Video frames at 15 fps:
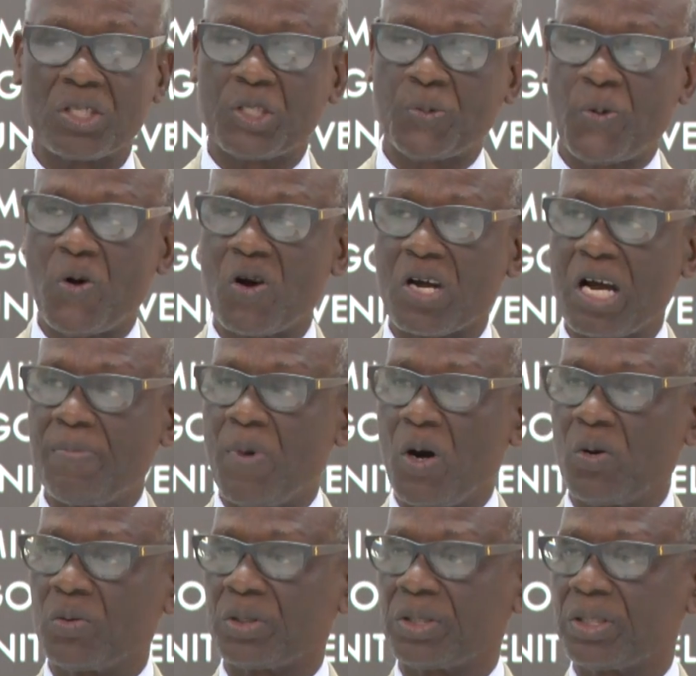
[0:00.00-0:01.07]
Portfolio
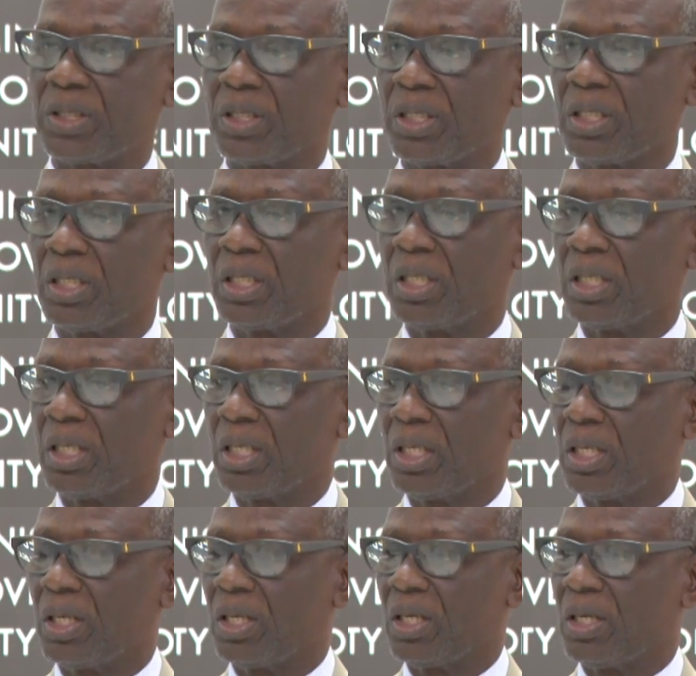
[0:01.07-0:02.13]
Minister Desmond
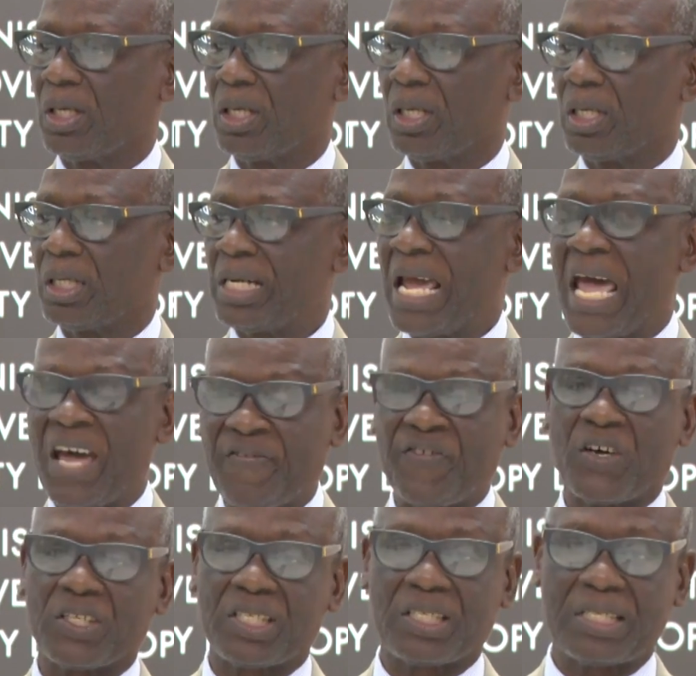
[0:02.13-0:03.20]
McKenzie calls this
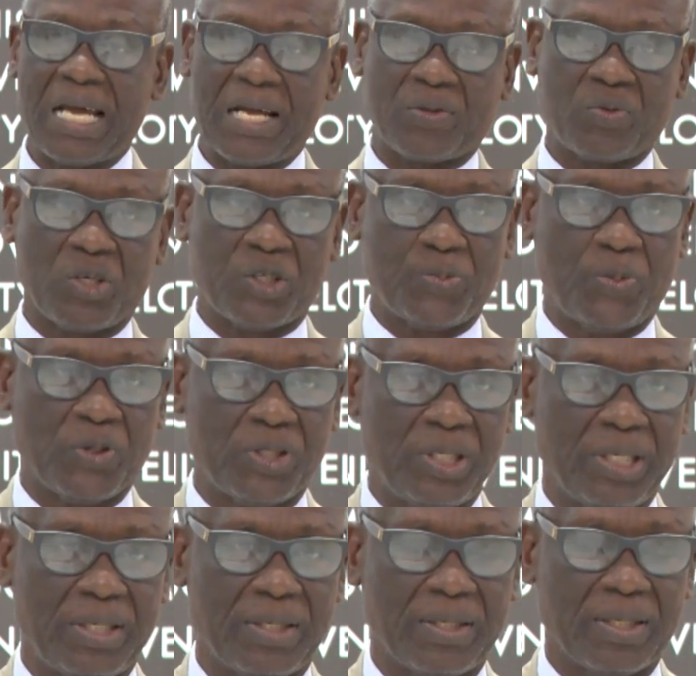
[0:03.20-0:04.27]
a golden
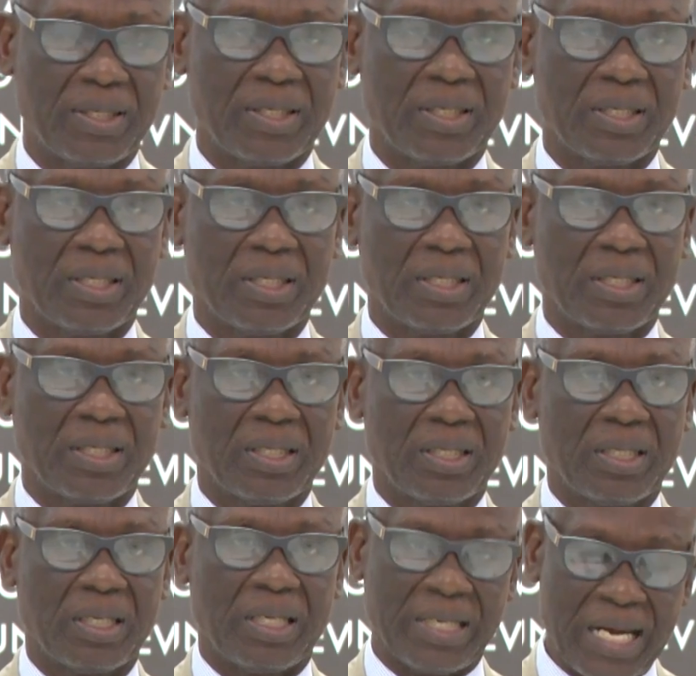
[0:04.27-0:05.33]
opportunity for young people.
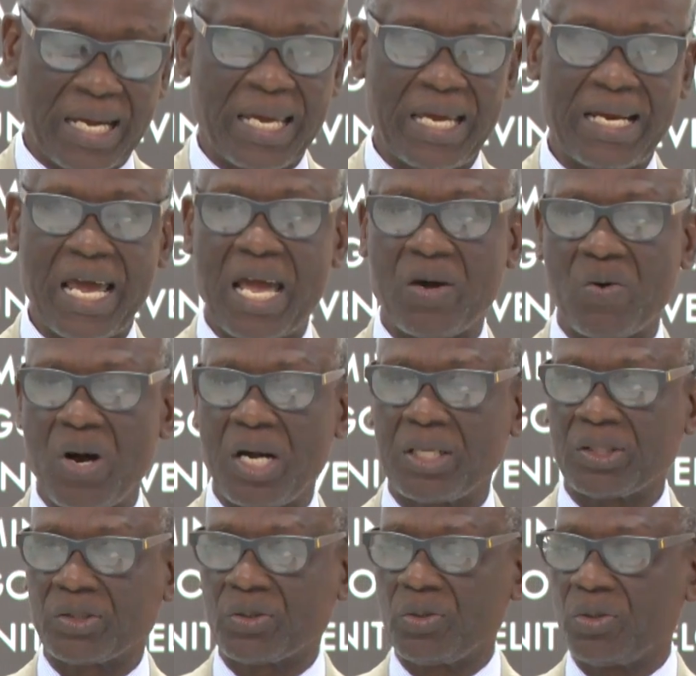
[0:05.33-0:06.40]
The YSEP
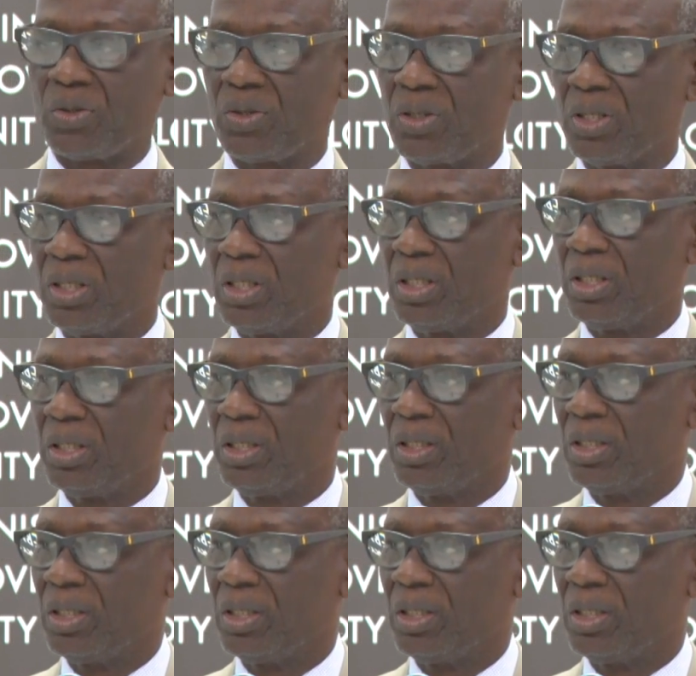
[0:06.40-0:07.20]
participants will earn